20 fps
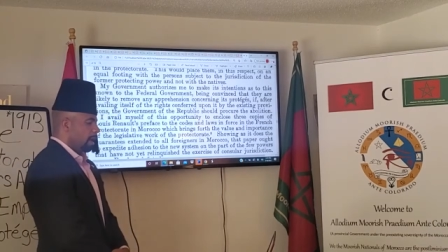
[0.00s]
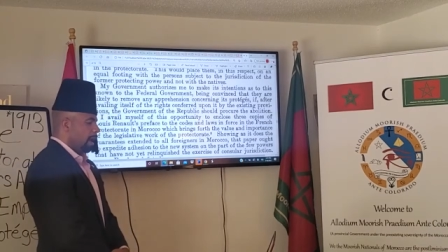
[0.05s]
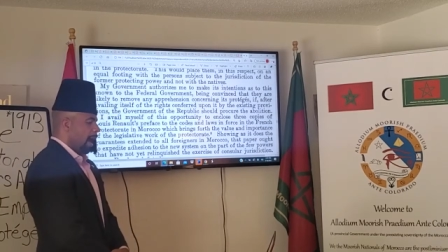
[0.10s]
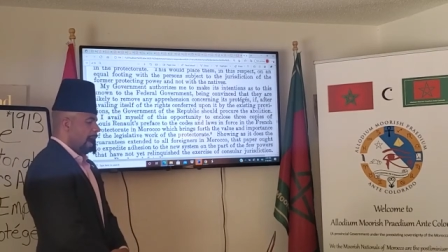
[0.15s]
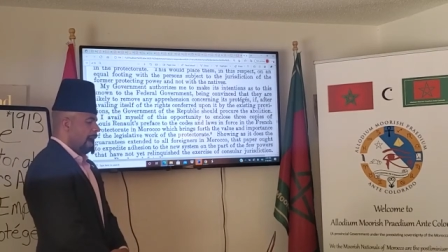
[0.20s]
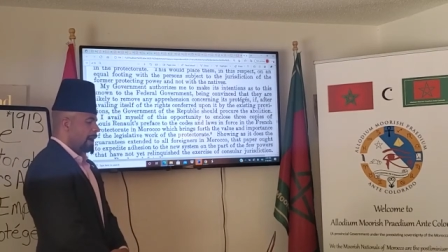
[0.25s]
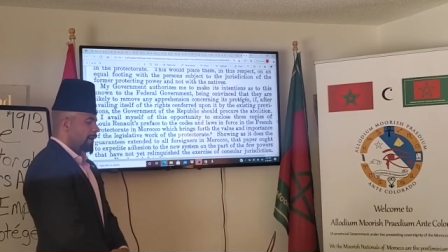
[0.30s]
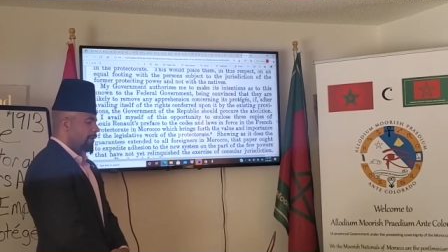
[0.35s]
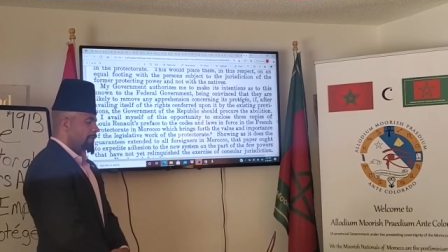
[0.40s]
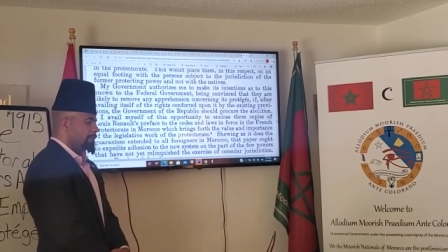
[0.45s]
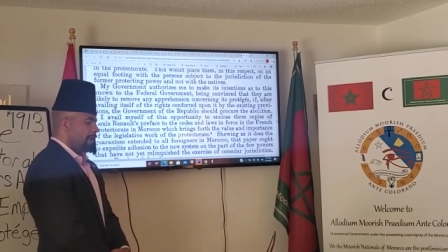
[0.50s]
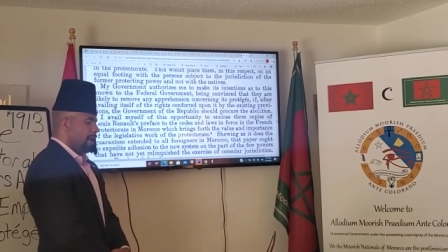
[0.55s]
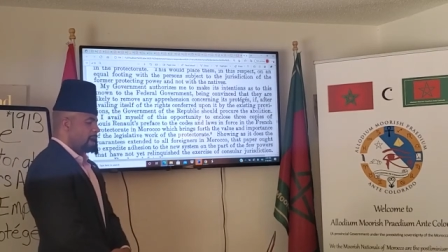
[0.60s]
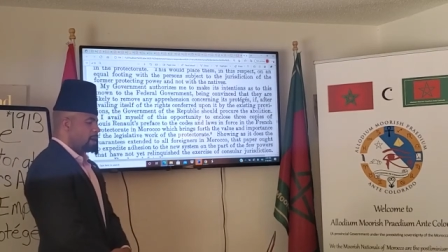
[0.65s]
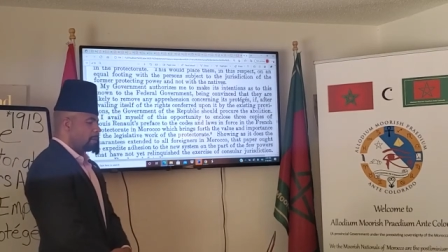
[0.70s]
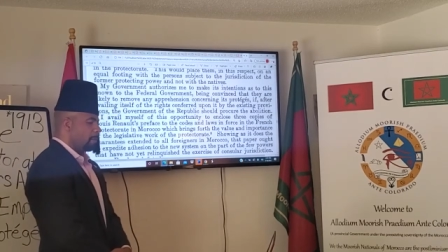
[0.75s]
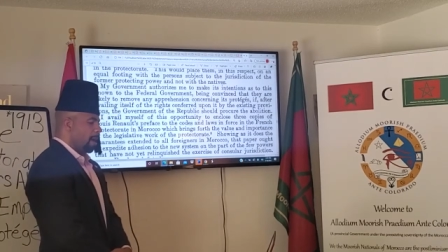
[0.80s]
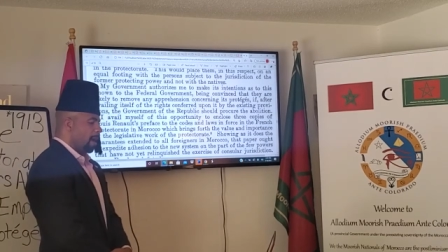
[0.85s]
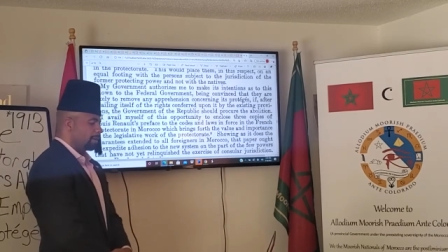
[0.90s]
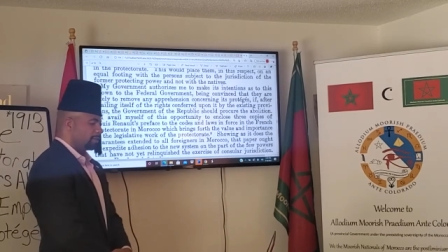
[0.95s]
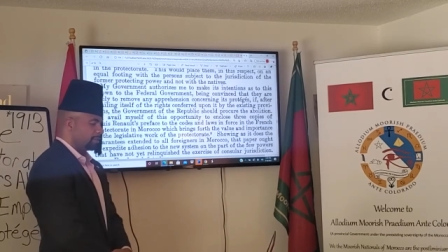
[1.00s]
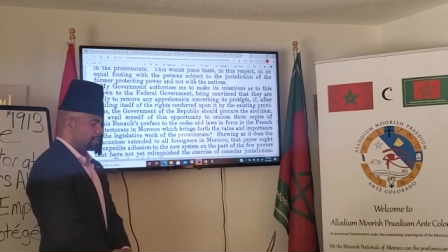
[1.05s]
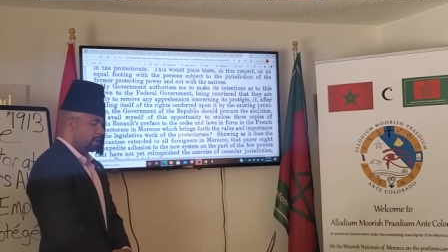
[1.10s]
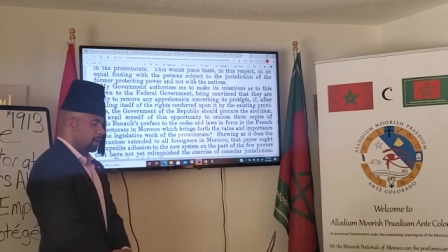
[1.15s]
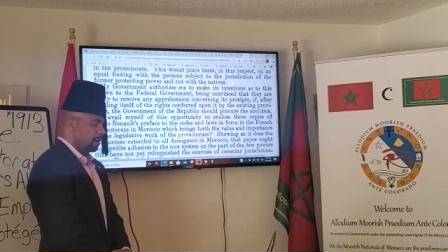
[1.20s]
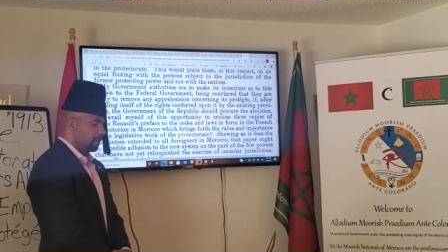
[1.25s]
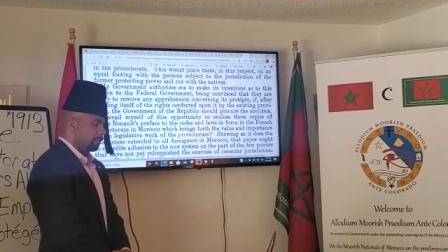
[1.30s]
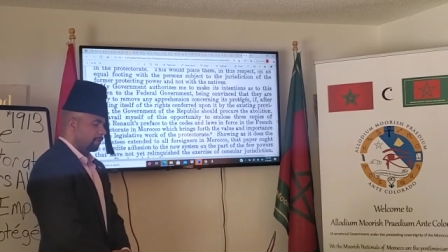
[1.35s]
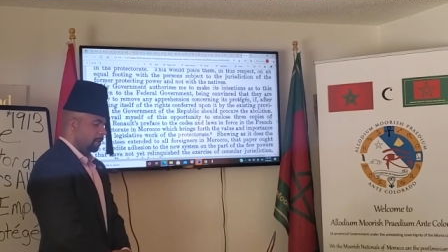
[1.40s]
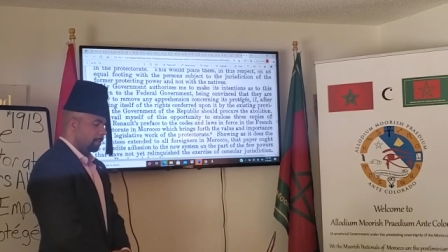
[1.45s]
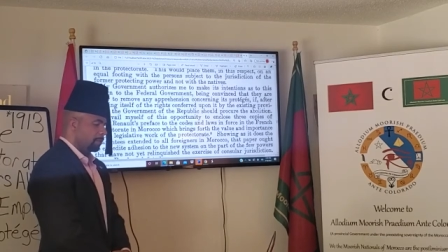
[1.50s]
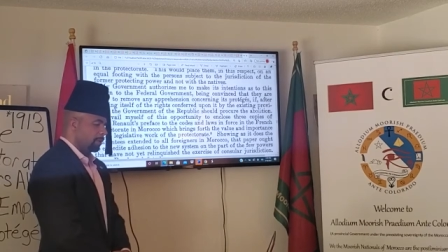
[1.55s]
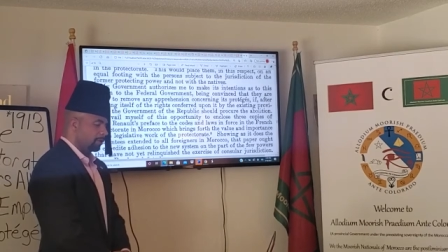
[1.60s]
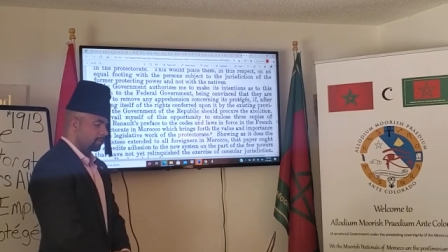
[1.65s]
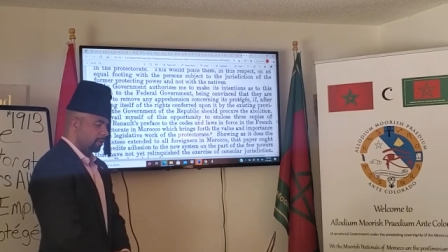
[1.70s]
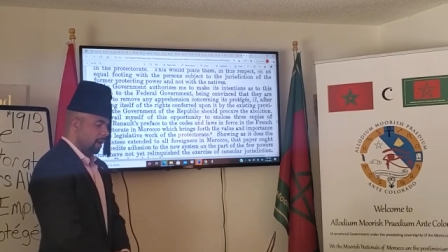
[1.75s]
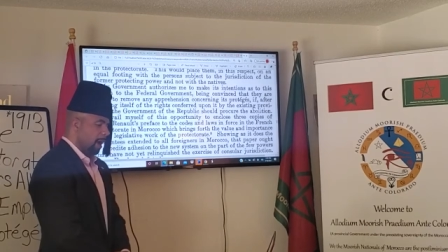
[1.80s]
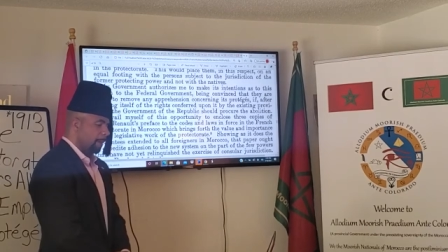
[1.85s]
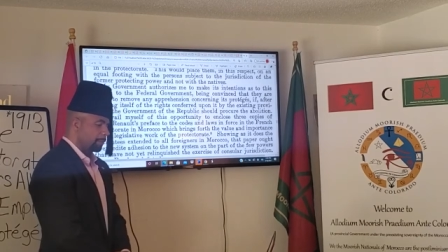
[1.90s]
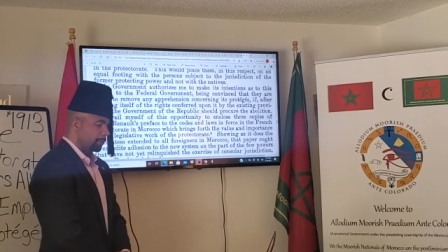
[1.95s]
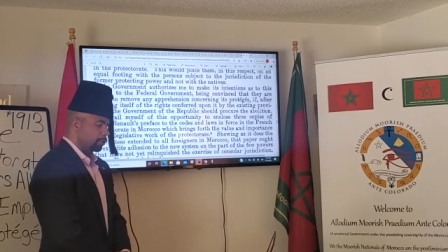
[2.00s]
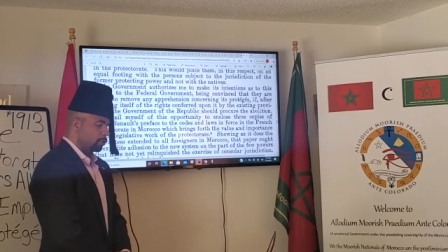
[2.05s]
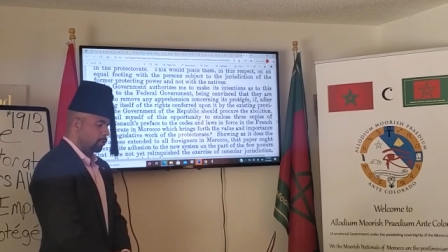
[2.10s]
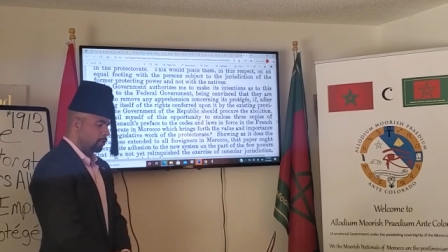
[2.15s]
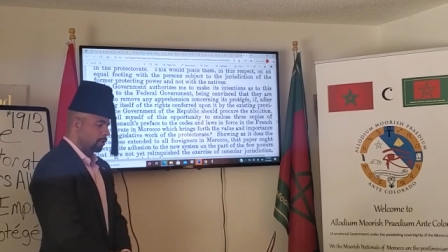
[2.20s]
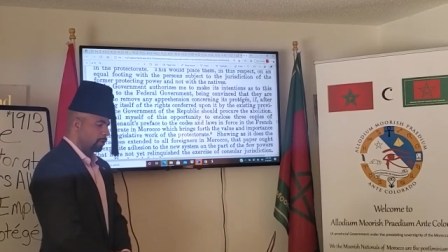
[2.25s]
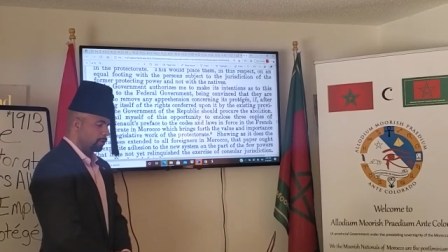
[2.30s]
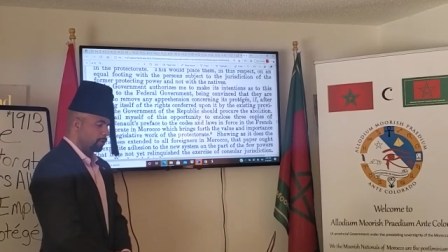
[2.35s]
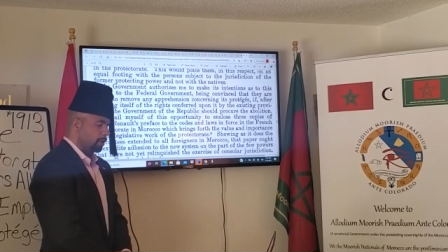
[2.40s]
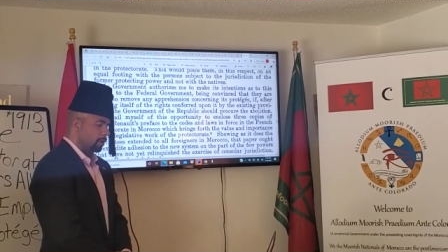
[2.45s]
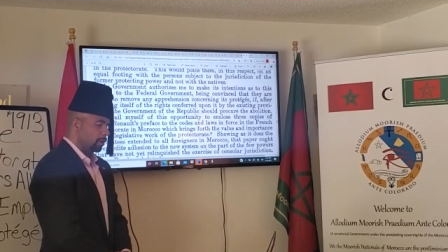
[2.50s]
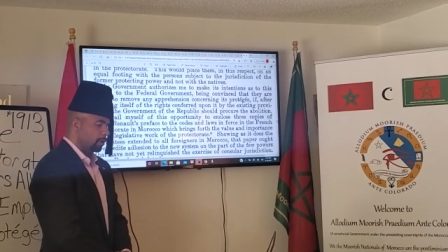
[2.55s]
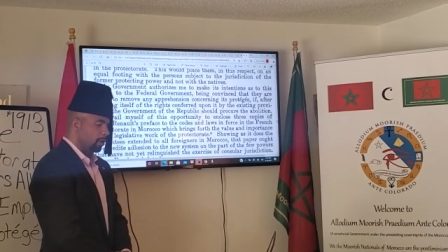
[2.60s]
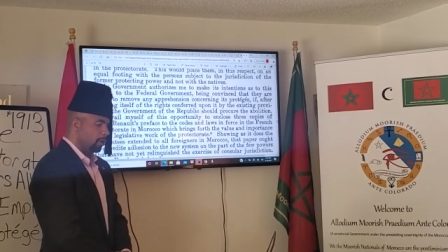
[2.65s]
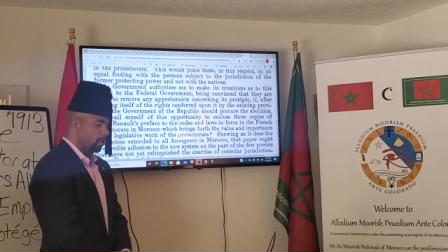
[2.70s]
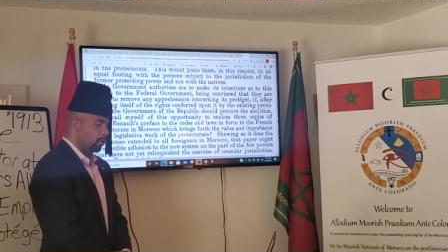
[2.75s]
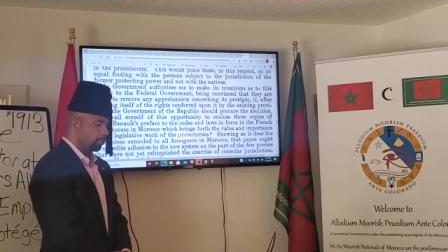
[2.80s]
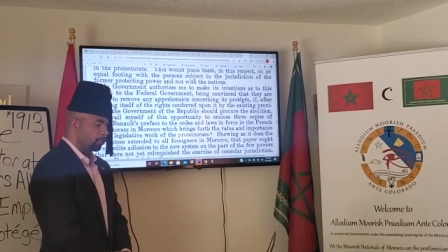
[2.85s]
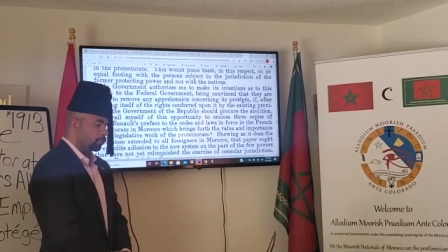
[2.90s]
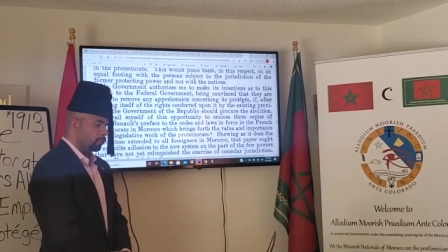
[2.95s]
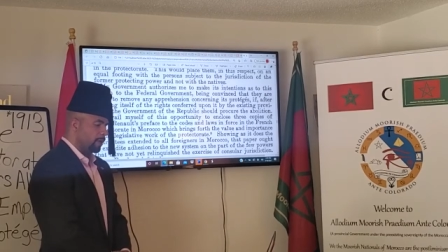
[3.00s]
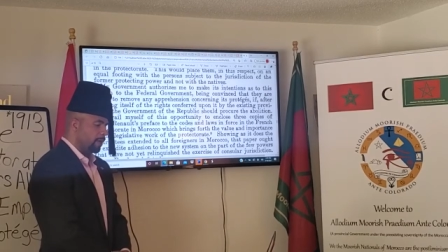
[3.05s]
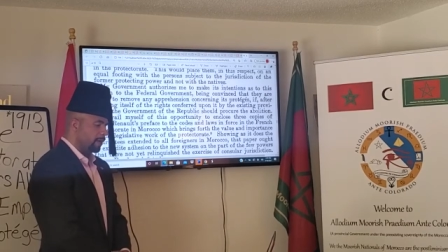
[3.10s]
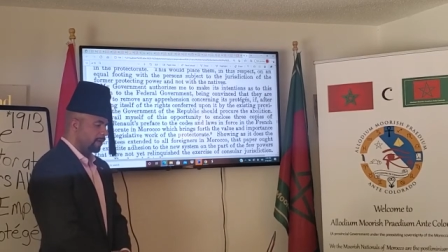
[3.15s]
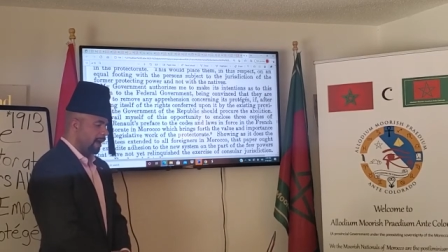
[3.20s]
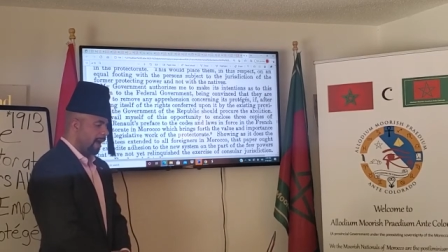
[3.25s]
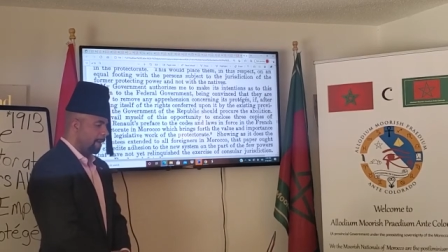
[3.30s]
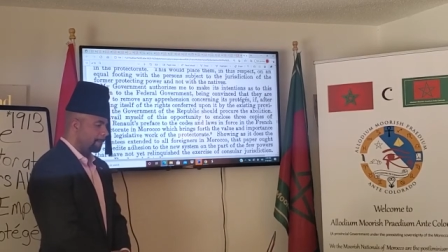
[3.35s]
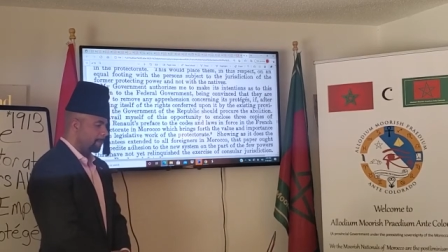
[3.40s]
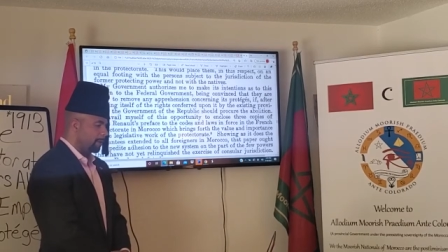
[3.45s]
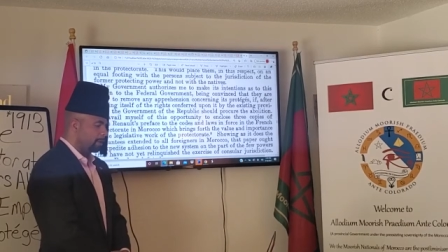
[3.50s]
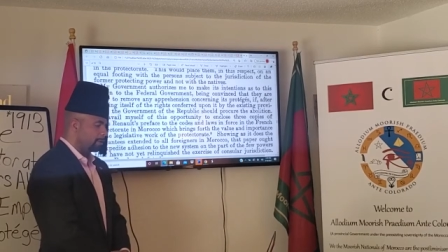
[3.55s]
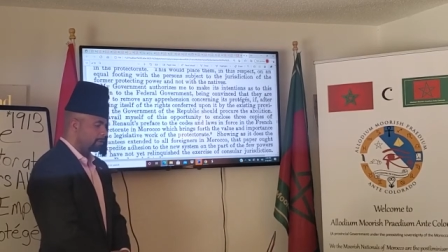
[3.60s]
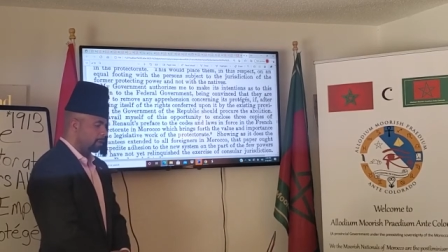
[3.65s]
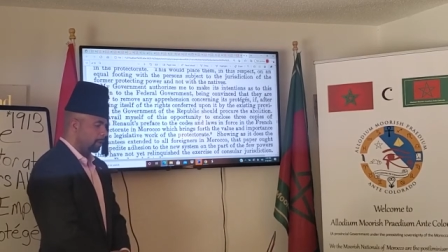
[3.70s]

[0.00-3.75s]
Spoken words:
I avail myself of this opportunity to enclose 3 copies